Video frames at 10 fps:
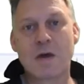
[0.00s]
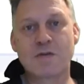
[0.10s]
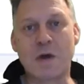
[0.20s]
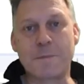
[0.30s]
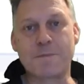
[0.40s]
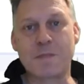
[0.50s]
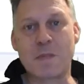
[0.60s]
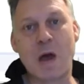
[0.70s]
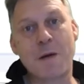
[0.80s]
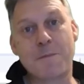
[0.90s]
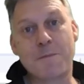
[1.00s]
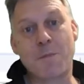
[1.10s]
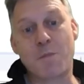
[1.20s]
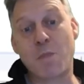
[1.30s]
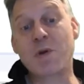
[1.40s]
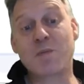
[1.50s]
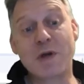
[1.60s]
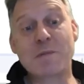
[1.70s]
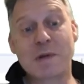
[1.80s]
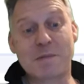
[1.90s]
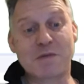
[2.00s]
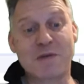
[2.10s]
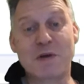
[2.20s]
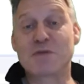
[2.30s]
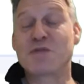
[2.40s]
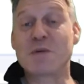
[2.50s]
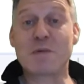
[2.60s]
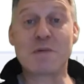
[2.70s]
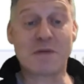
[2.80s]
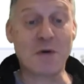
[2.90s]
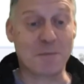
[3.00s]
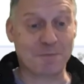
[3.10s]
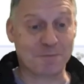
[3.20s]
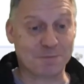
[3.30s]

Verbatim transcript: So um, why don't we open up those files and see what we've got.